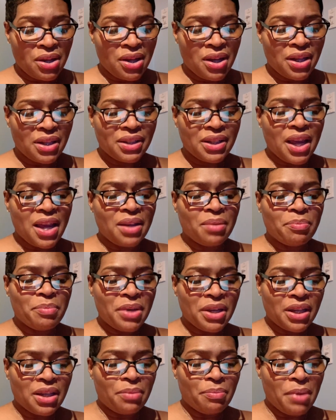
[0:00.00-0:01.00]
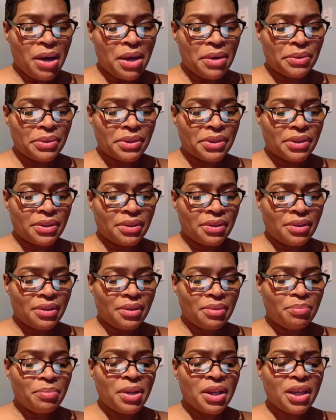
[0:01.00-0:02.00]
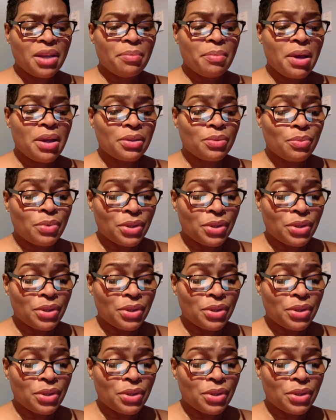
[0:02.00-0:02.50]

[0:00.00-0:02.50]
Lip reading: Take Mickey Mouse. Mickey Mouse was